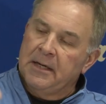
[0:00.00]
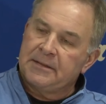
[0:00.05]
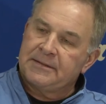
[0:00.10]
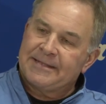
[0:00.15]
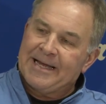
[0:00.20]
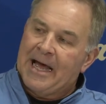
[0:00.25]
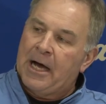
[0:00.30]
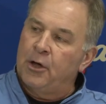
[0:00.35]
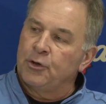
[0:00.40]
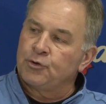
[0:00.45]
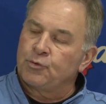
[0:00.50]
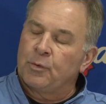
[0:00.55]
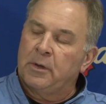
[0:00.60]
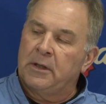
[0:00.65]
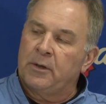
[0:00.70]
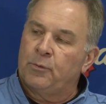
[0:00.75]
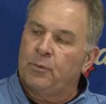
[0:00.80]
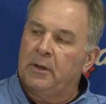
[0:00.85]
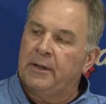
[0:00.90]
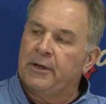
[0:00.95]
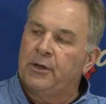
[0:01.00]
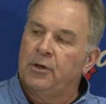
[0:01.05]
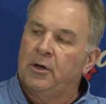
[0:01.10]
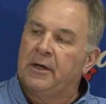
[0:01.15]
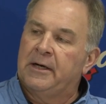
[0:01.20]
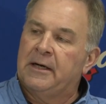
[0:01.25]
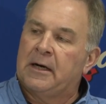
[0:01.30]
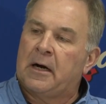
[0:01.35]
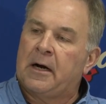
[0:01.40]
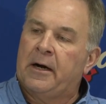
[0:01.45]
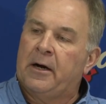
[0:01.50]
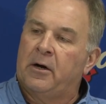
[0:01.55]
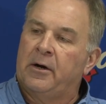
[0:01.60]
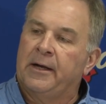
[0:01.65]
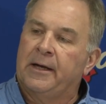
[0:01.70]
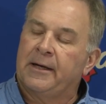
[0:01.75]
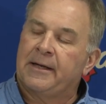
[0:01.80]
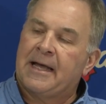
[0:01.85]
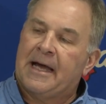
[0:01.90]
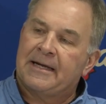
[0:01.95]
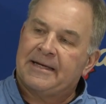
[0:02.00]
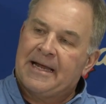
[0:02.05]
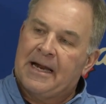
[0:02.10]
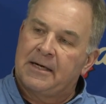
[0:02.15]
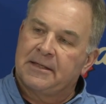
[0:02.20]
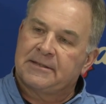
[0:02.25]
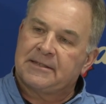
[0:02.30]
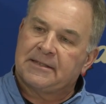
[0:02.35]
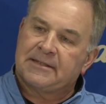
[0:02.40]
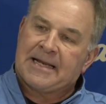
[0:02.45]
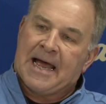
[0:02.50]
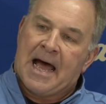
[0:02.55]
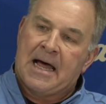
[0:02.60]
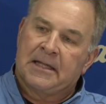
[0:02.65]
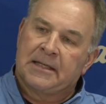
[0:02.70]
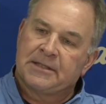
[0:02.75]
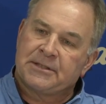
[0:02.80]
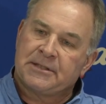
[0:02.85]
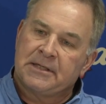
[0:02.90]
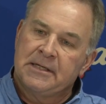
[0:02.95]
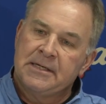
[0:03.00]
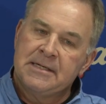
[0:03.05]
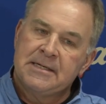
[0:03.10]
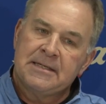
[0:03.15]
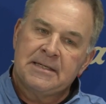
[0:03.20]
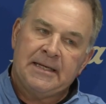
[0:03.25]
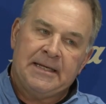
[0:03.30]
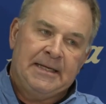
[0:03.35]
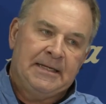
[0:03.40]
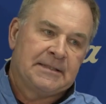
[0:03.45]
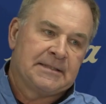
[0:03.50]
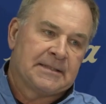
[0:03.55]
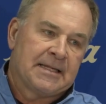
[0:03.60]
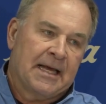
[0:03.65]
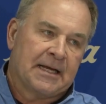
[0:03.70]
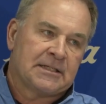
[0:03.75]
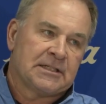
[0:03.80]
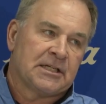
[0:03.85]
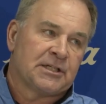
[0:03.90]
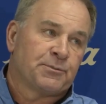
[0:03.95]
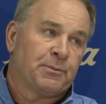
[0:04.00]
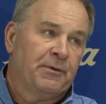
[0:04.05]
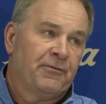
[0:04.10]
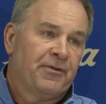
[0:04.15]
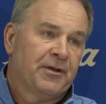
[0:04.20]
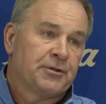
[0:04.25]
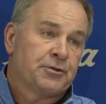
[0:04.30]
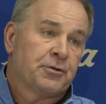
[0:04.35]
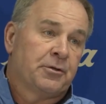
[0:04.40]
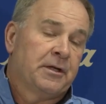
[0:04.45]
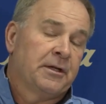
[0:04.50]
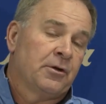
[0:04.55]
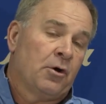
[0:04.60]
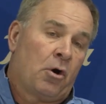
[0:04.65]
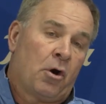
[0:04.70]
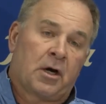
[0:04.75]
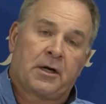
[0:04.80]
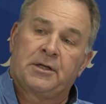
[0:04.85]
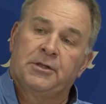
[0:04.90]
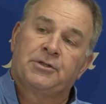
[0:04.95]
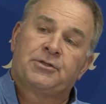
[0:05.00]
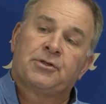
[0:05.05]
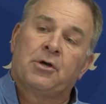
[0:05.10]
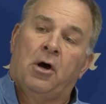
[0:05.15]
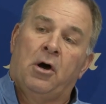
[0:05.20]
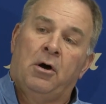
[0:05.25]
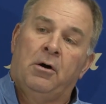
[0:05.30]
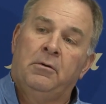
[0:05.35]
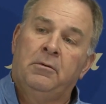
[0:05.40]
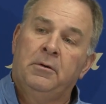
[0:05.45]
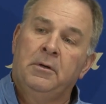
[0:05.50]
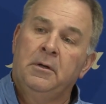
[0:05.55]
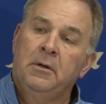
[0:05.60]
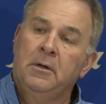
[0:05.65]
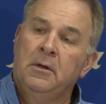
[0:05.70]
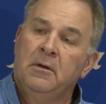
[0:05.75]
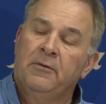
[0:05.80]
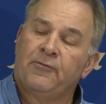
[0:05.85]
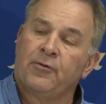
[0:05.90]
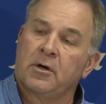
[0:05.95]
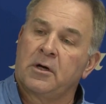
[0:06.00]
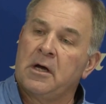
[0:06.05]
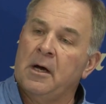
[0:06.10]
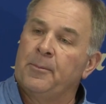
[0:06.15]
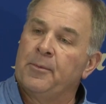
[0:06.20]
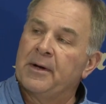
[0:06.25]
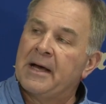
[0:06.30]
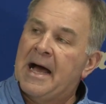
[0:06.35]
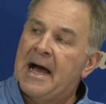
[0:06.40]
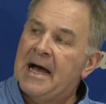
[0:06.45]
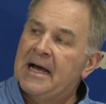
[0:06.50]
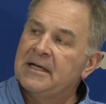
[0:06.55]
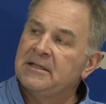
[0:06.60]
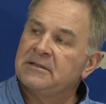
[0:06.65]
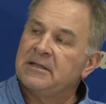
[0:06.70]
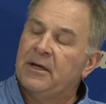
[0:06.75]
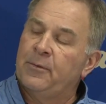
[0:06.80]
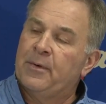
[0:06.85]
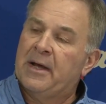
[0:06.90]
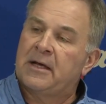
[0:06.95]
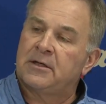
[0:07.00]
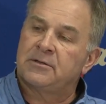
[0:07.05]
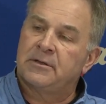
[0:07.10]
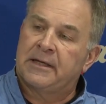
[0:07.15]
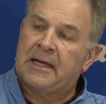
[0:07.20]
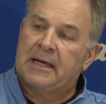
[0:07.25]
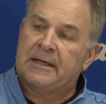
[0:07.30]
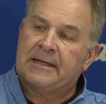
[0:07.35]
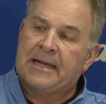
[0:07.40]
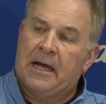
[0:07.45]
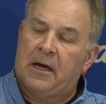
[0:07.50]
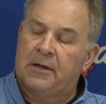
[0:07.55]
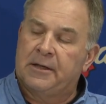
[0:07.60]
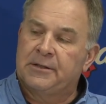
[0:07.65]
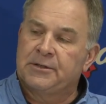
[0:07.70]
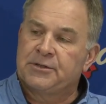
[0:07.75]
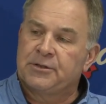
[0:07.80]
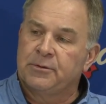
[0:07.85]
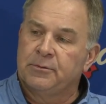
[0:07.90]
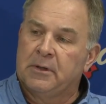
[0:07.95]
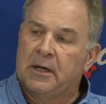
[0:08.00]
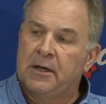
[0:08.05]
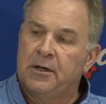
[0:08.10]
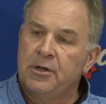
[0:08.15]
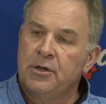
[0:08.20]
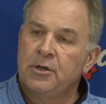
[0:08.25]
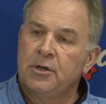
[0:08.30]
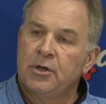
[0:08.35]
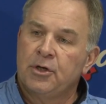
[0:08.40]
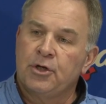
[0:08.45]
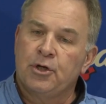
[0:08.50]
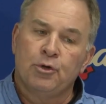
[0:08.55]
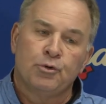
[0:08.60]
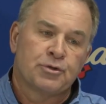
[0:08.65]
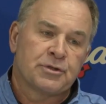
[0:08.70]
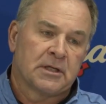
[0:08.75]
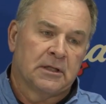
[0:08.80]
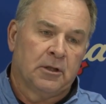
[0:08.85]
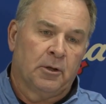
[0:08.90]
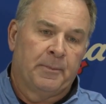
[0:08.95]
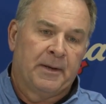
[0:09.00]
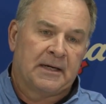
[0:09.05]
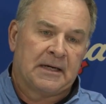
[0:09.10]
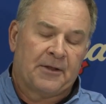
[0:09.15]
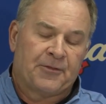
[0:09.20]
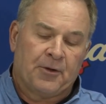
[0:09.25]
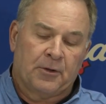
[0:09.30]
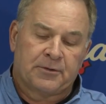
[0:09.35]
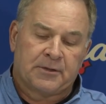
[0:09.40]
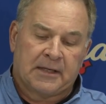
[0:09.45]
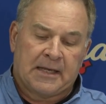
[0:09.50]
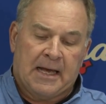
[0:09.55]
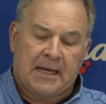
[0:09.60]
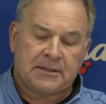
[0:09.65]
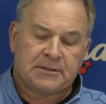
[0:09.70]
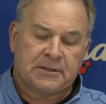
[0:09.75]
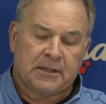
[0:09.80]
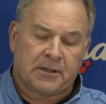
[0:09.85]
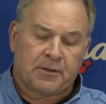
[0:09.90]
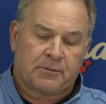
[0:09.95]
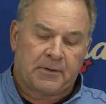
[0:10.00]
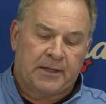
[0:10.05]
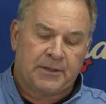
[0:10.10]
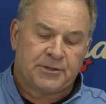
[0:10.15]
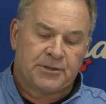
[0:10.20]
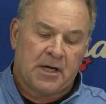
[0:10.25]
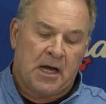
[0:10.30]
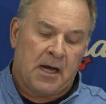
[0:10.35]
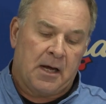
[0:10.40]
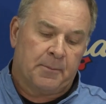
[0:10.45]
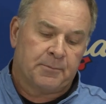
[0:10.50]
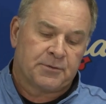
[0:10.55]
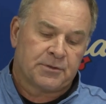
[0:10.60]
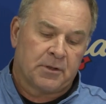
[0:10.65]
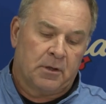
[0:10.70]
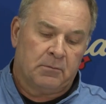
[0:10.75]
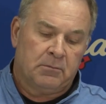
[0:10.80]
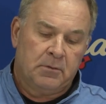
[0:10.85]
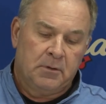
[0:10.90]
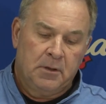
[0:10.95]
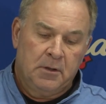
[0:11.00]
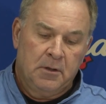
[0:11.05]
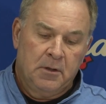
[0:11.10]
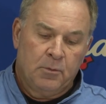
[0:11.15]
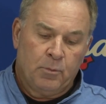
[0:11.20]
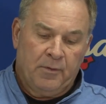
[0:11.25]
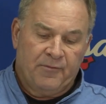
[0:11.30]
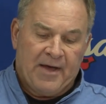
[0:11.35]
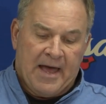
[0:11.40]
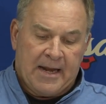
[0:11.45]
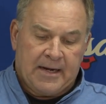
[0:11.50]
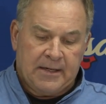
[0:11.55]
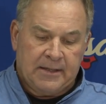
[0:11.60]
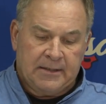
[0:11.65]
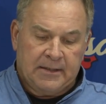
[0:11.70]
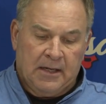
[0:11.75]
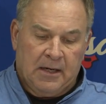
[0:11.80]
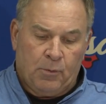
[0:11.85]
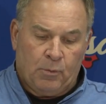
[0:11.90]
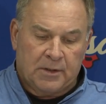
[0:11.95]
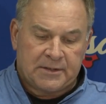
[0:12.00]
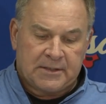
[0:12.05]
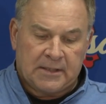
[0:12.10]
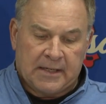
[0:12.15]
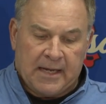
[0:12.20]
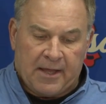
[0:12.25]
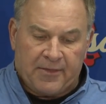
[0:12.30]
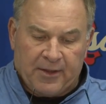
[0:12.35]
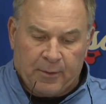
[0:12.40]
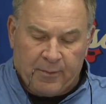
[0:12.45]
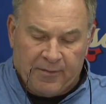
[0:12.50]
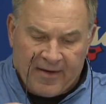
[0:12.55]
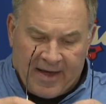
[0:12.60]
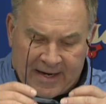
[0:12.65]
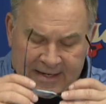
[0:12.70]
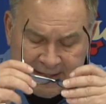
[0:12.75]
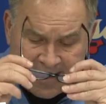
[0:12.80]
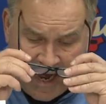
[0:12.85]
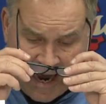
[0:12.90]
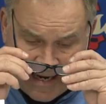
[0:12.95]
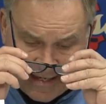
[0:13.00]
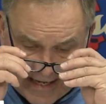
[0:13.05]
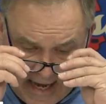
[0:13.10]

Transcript: towns really, really good in our area. Got down into Dallas. East Texas, we ventured into Arkansas for a couple guys, and we actually got down into Houston a little bit, and I thought the guys did a great job. So we've added, I think we've added 9